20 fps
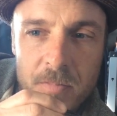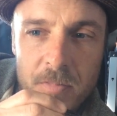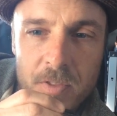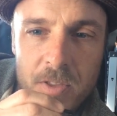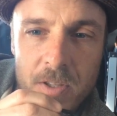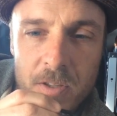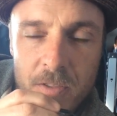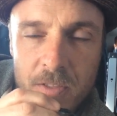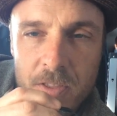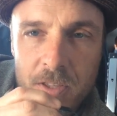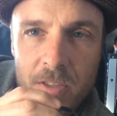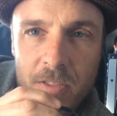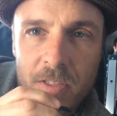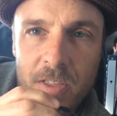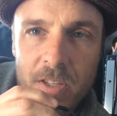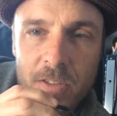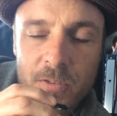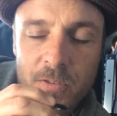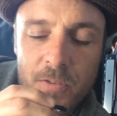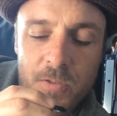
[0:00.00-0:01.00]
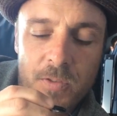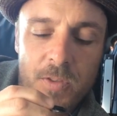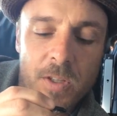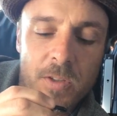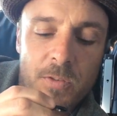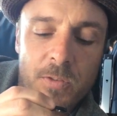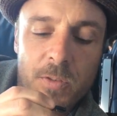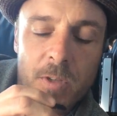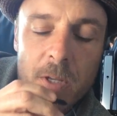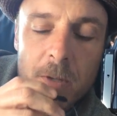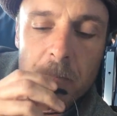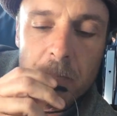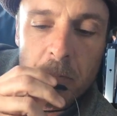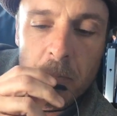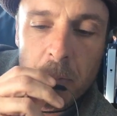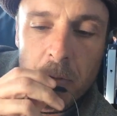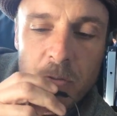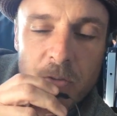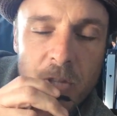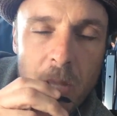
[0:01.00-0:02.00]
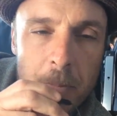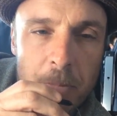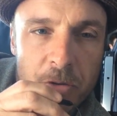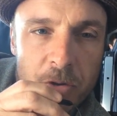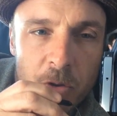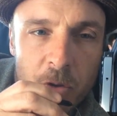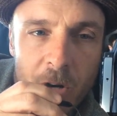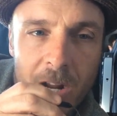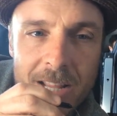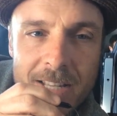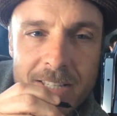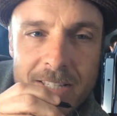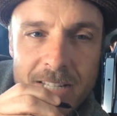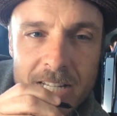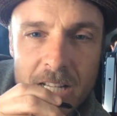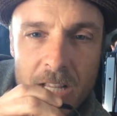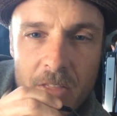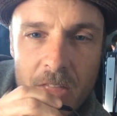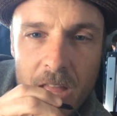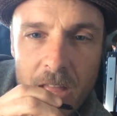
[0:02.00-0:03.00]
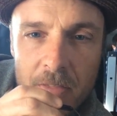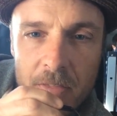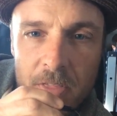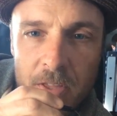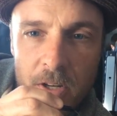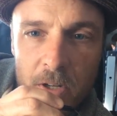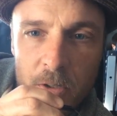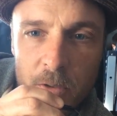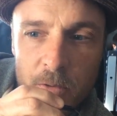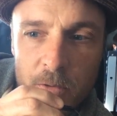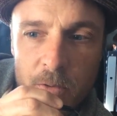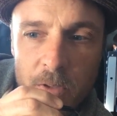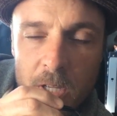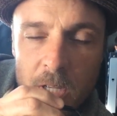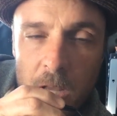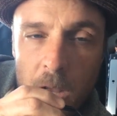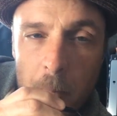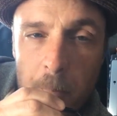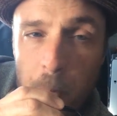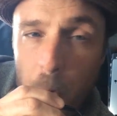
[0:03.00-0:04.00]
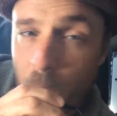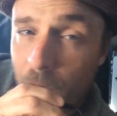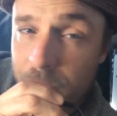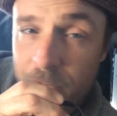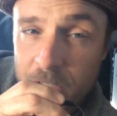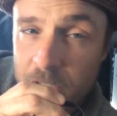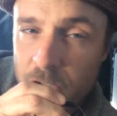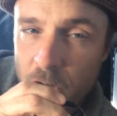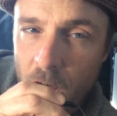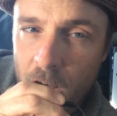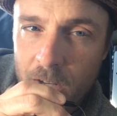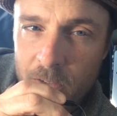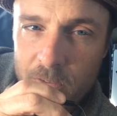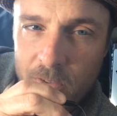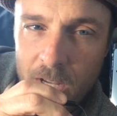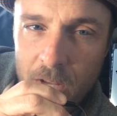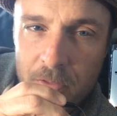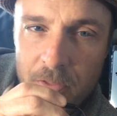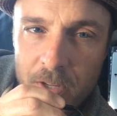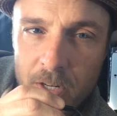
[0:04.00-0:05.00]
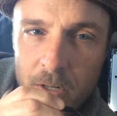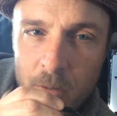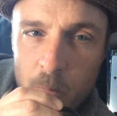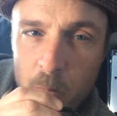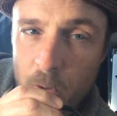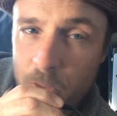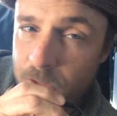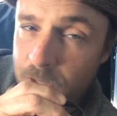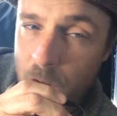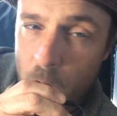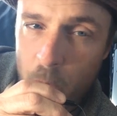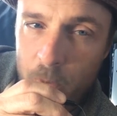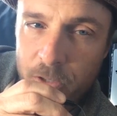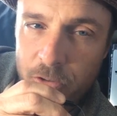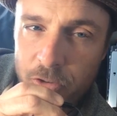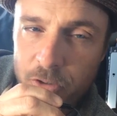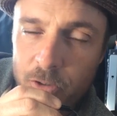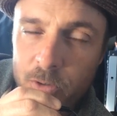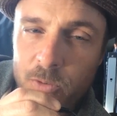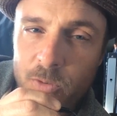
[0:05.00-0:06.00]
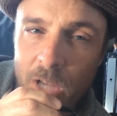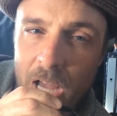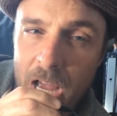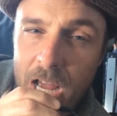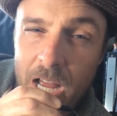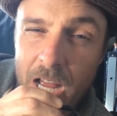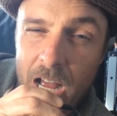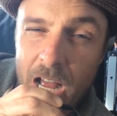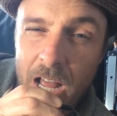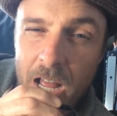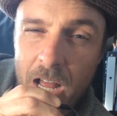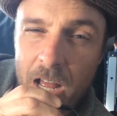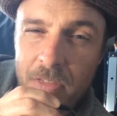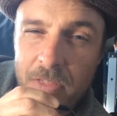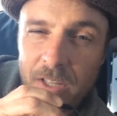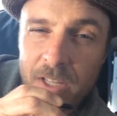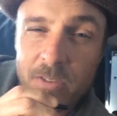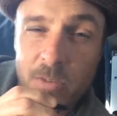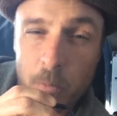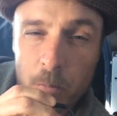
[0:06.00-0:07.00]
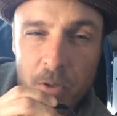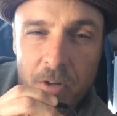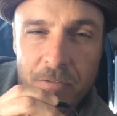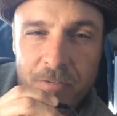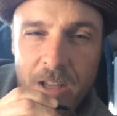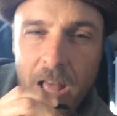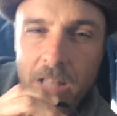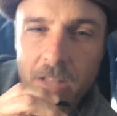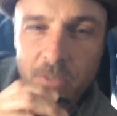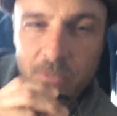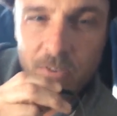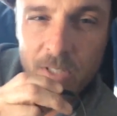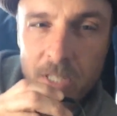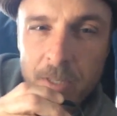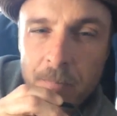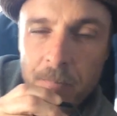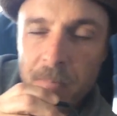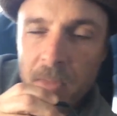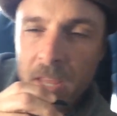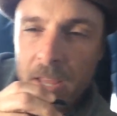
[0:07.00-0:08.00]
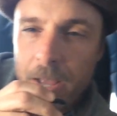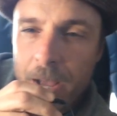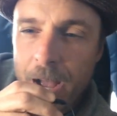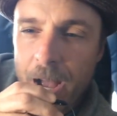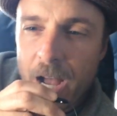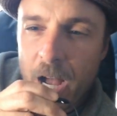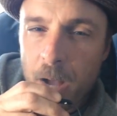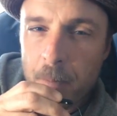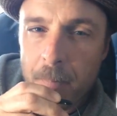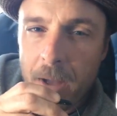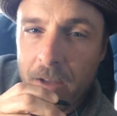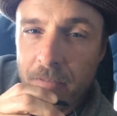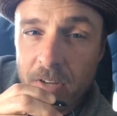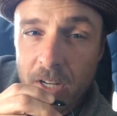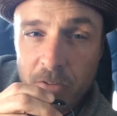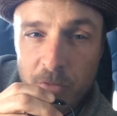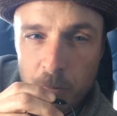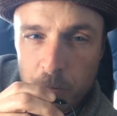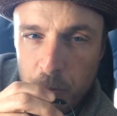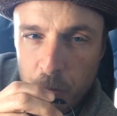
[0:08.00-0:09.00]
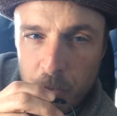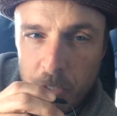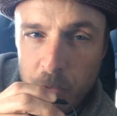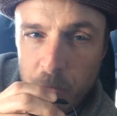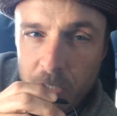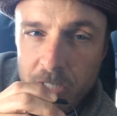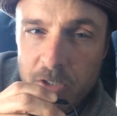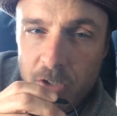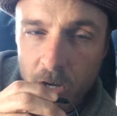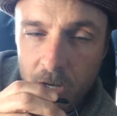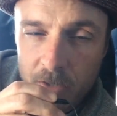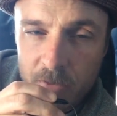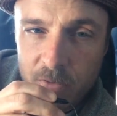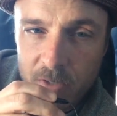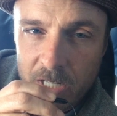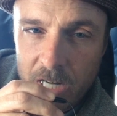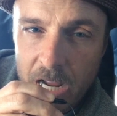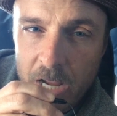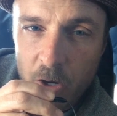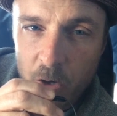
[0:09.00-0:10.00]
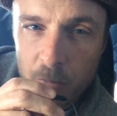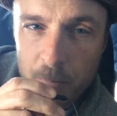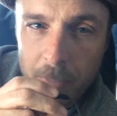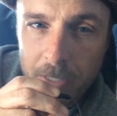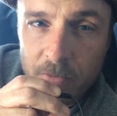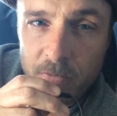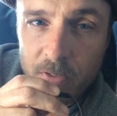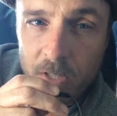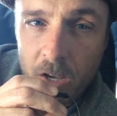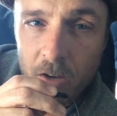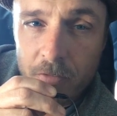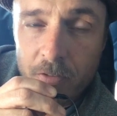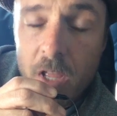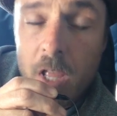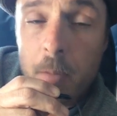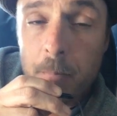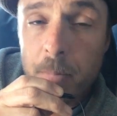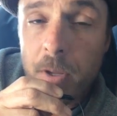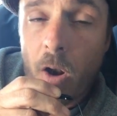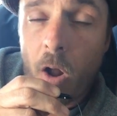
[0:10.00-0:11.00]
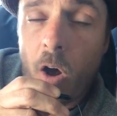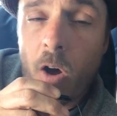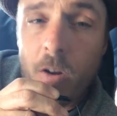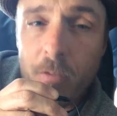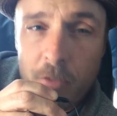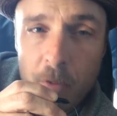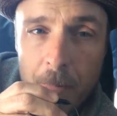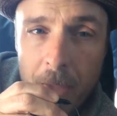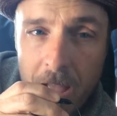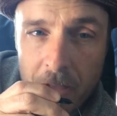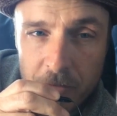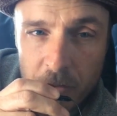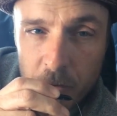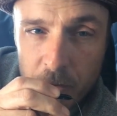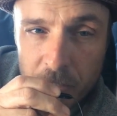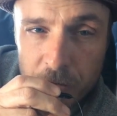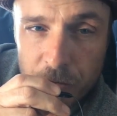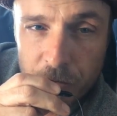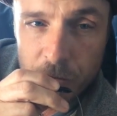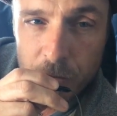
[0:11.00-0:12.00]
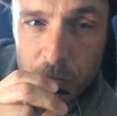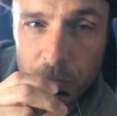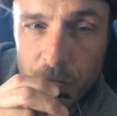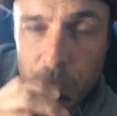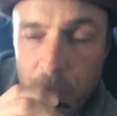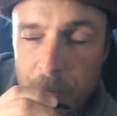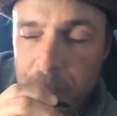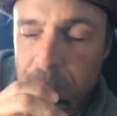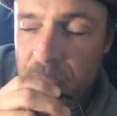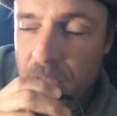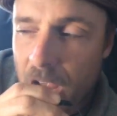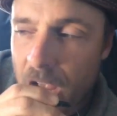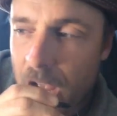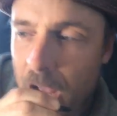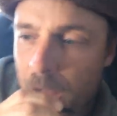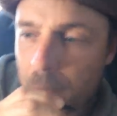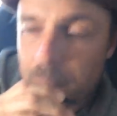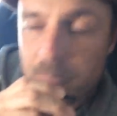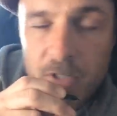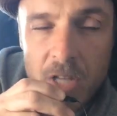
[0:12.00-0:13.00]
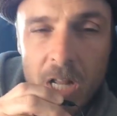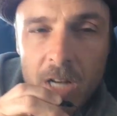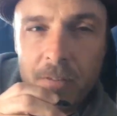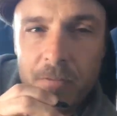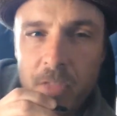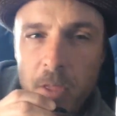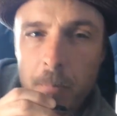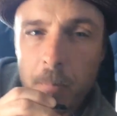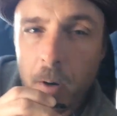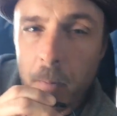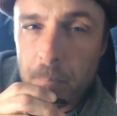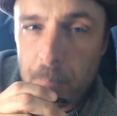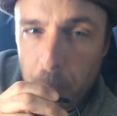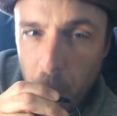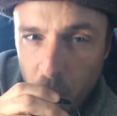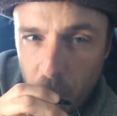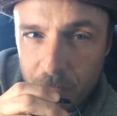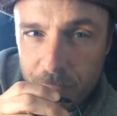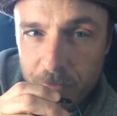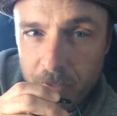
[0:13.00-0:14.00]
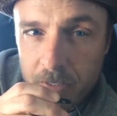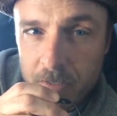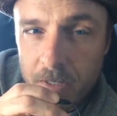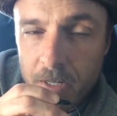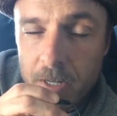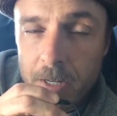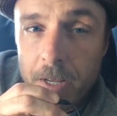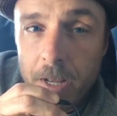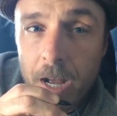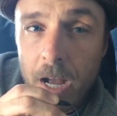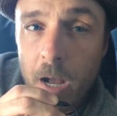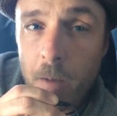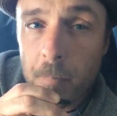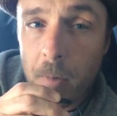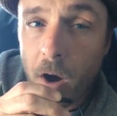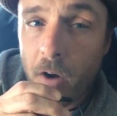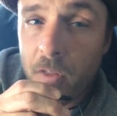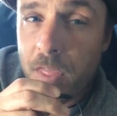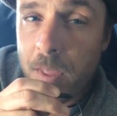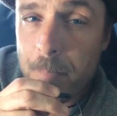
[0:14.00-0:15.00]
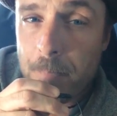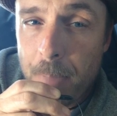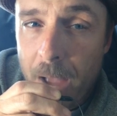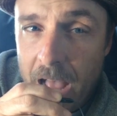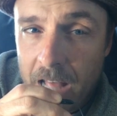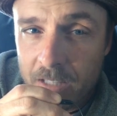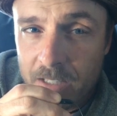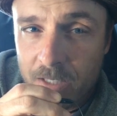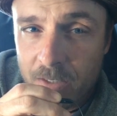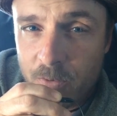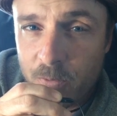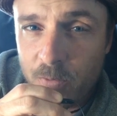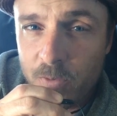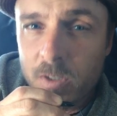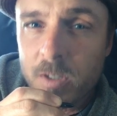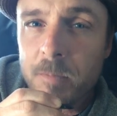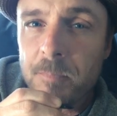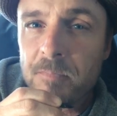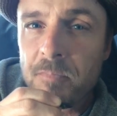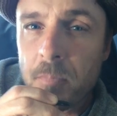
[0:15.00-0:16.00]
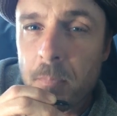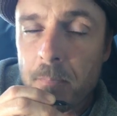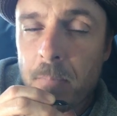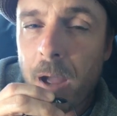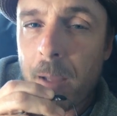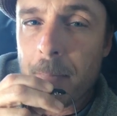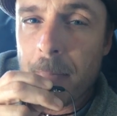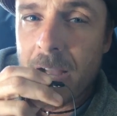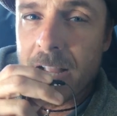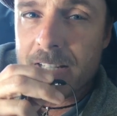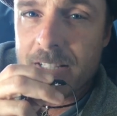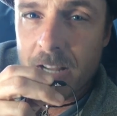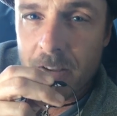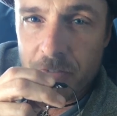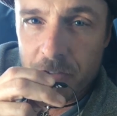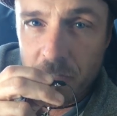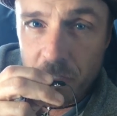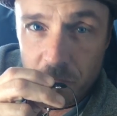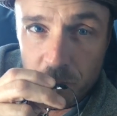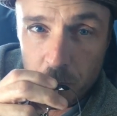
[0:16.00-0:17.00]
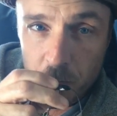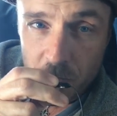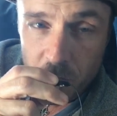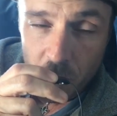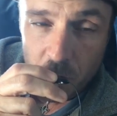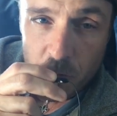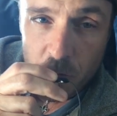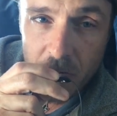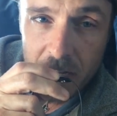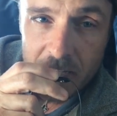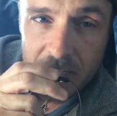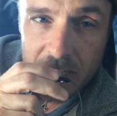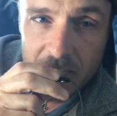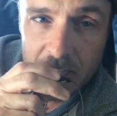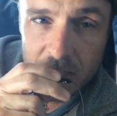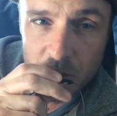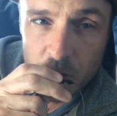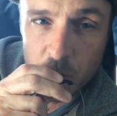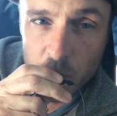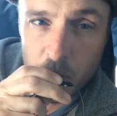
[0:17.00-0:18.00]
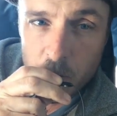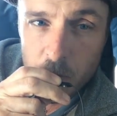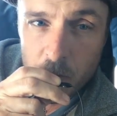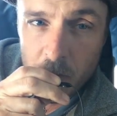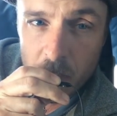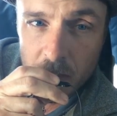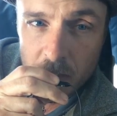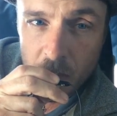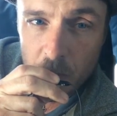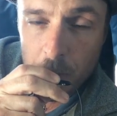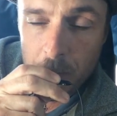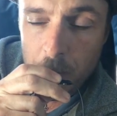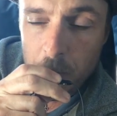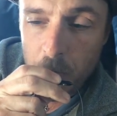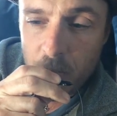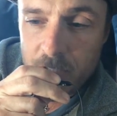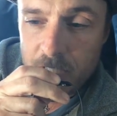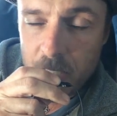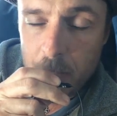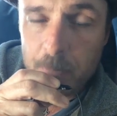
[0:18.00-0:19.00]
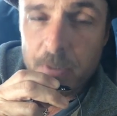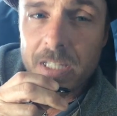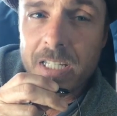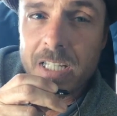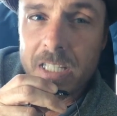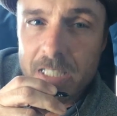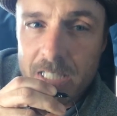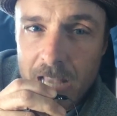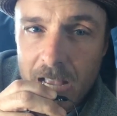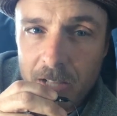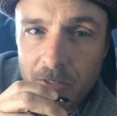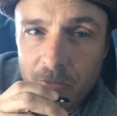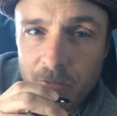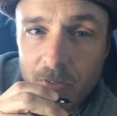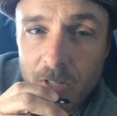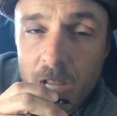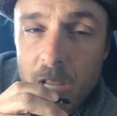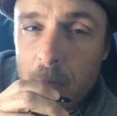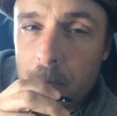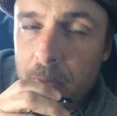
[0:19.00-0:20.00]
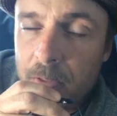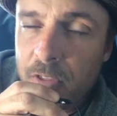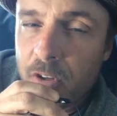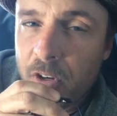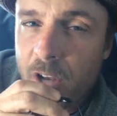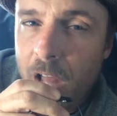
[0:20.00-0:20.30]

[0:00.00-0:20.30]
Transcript: This perception or idea that there's perfect dogs out there with no issues, I think it's a real fallacy. I've got some pretty great dogs that I own myself, but all of them have their issues. None of them are perfect. Are they balanced? By my definition, which I'll try and get into a little bit more deeply, yes, but they're